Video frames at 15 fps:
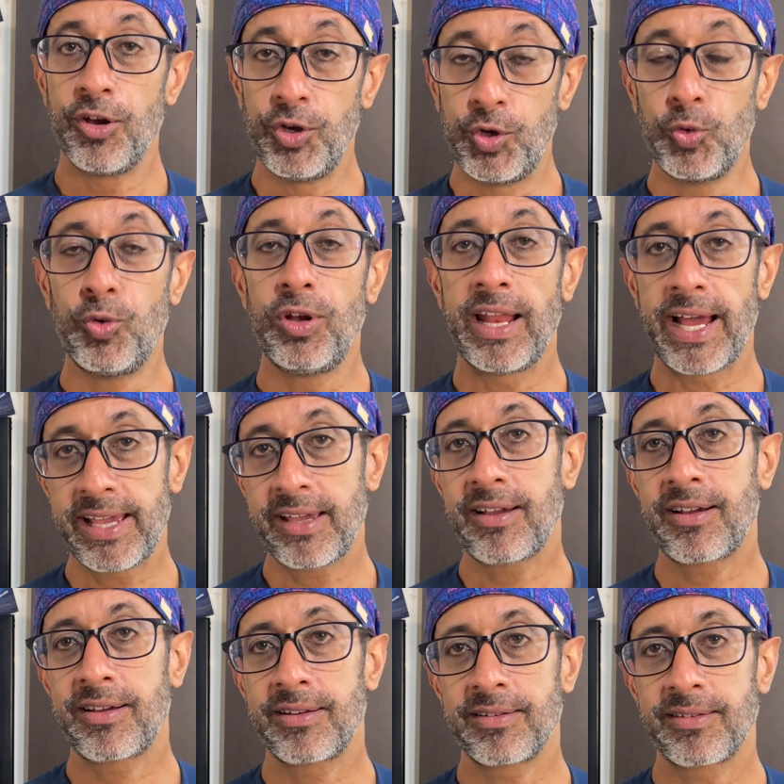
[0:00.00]
Do
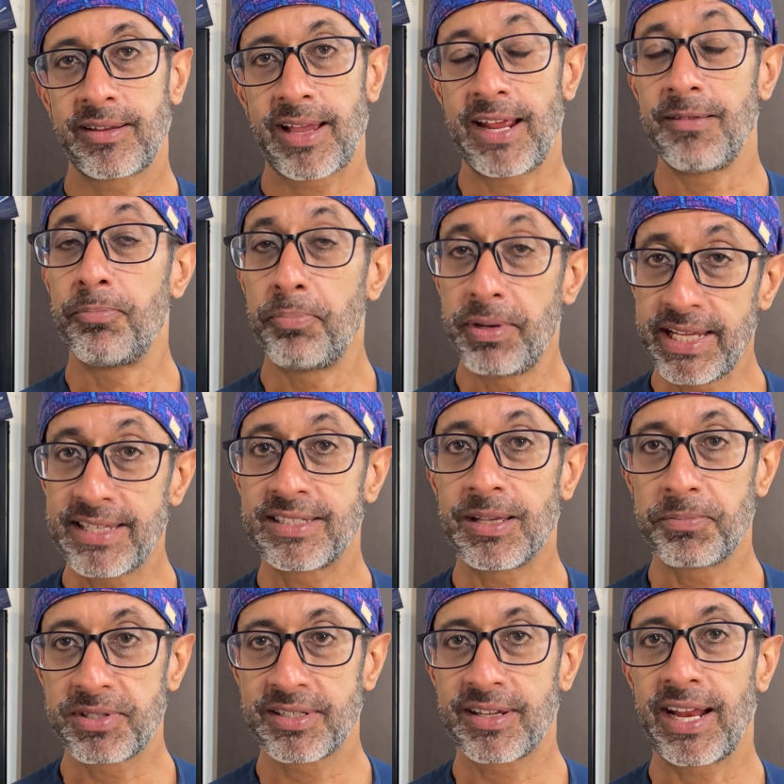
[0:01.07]
like and please
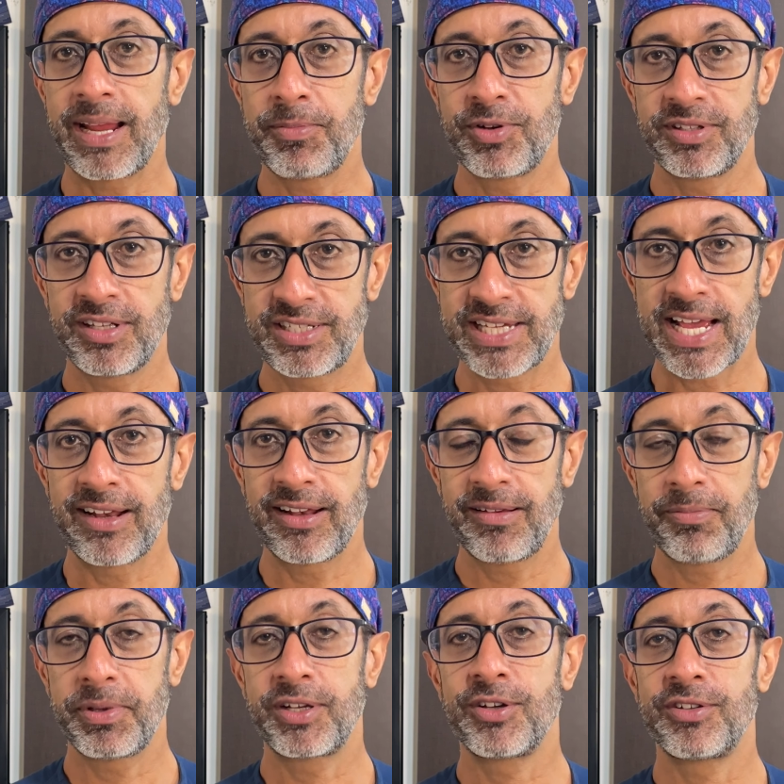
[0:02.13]
subscribe to the channel,
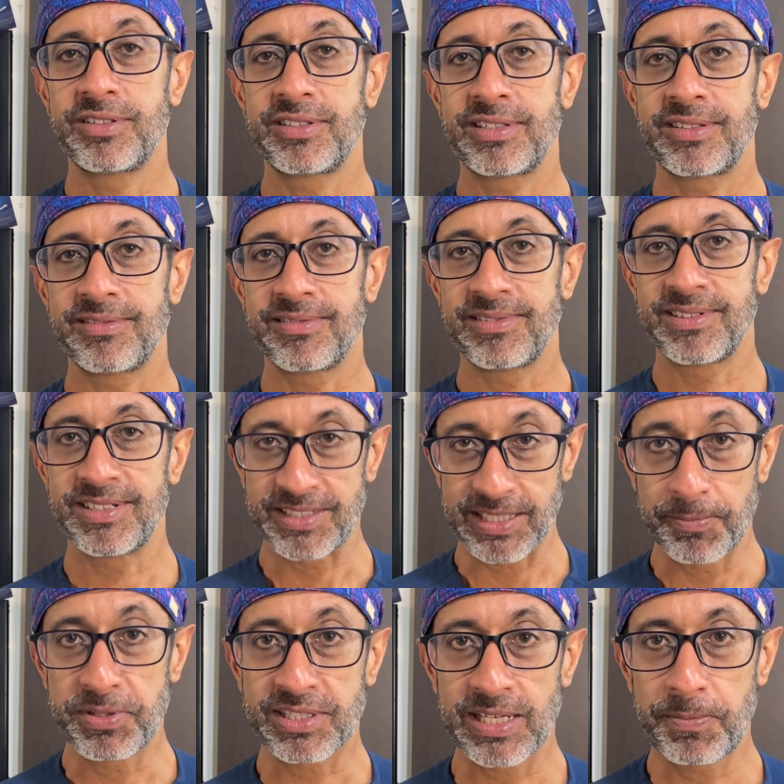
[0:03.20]
because
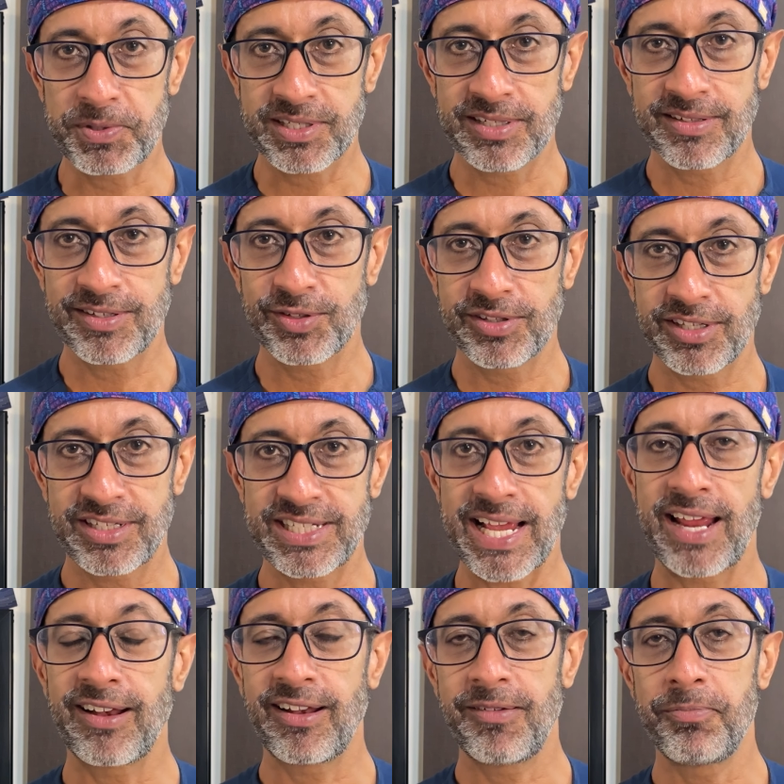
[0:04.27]
subscription to the
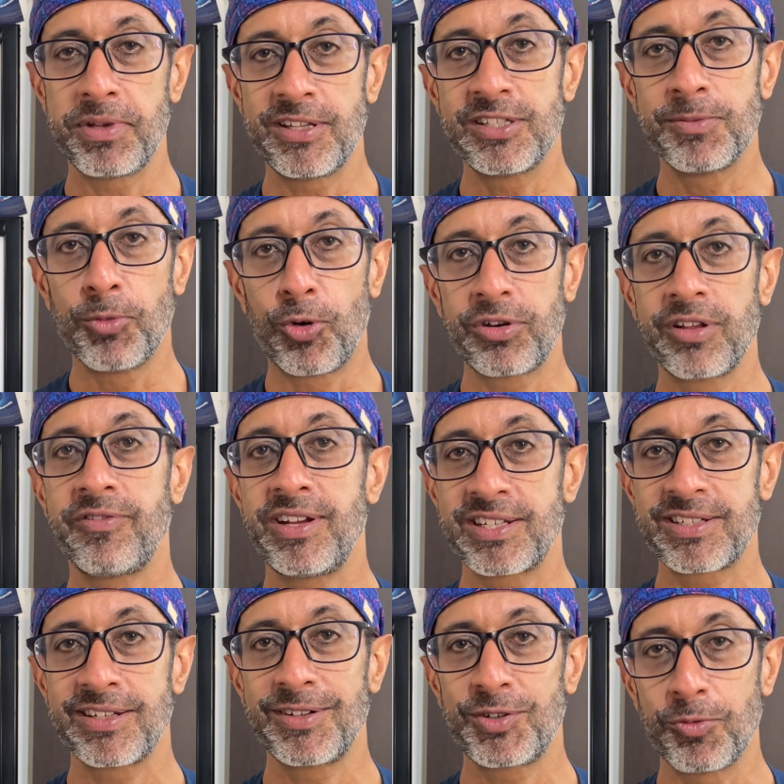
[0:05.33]
channel means
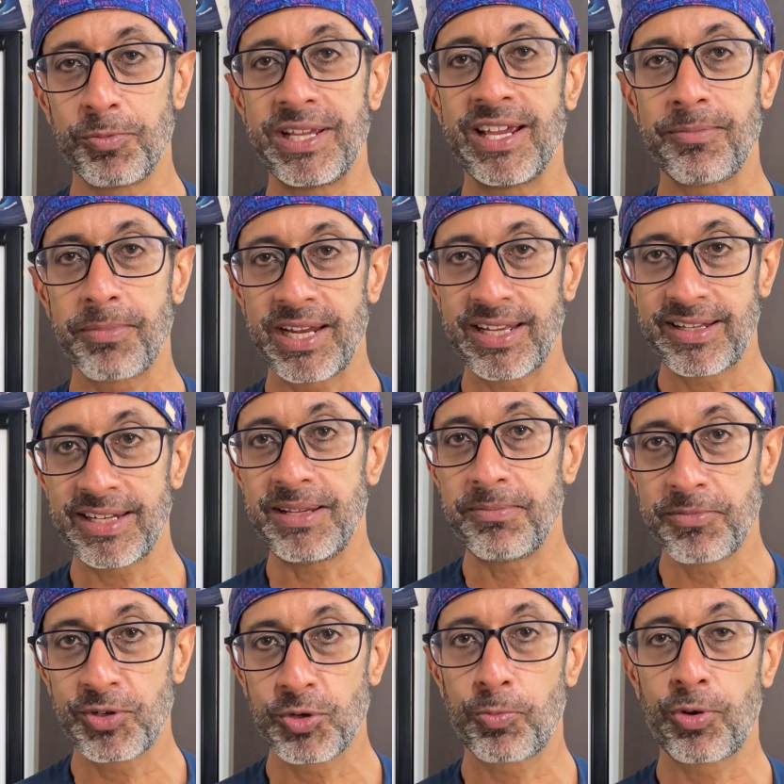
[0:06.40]
motivation to me and my
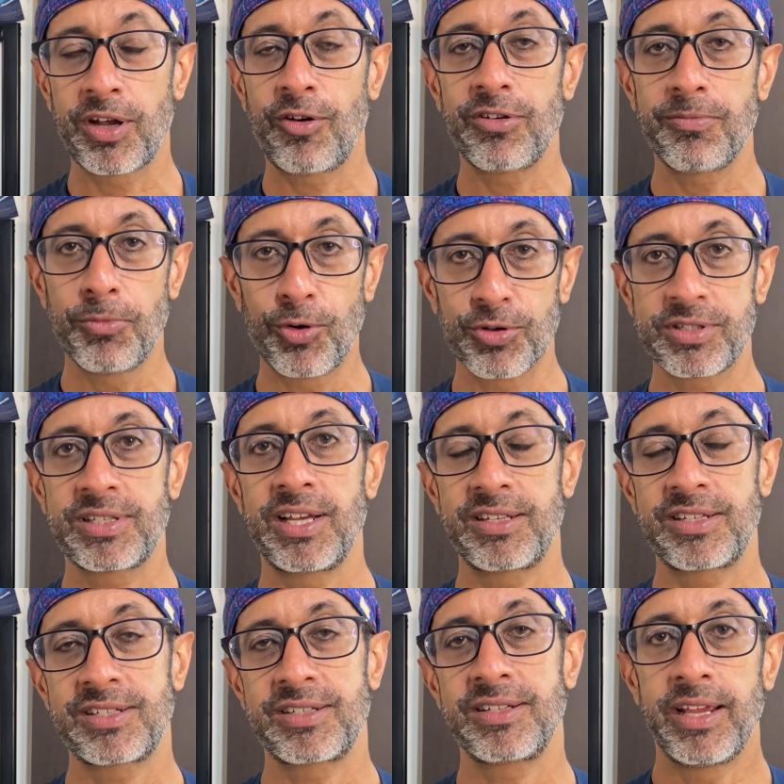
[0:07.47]
team to put out more
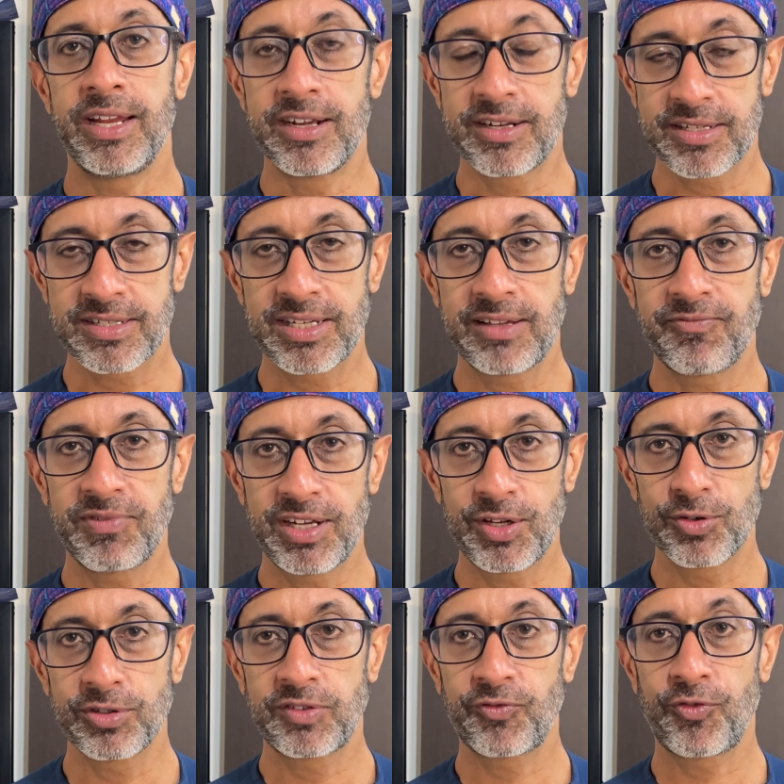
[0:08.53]
such interesting
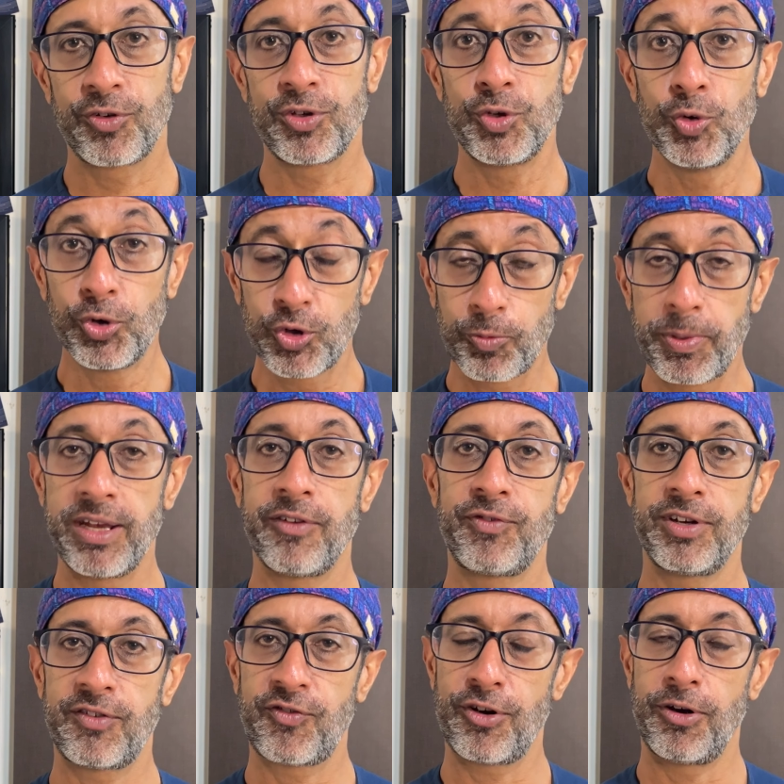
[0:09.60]
videos for you to
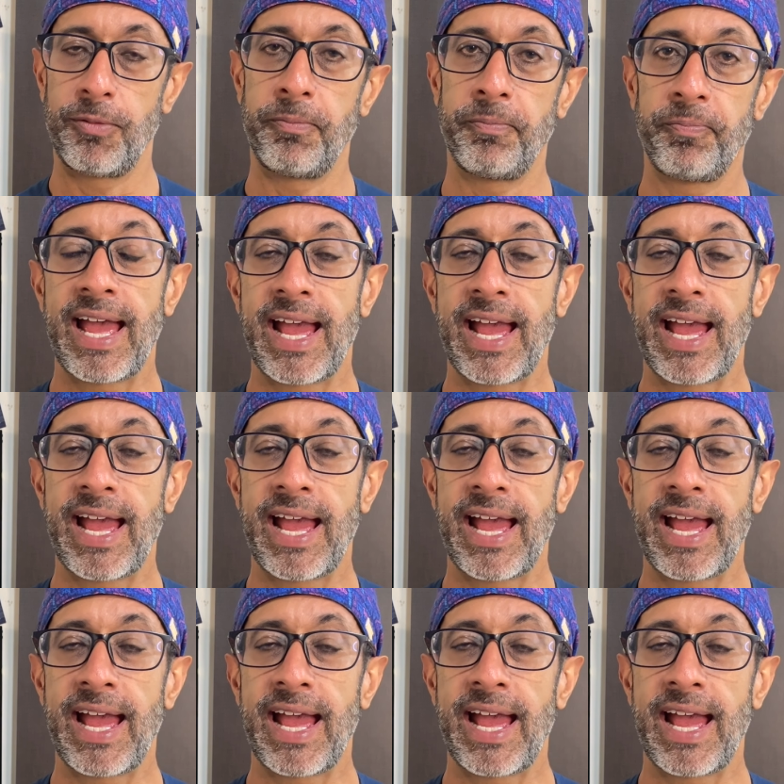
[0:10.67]
benefit from.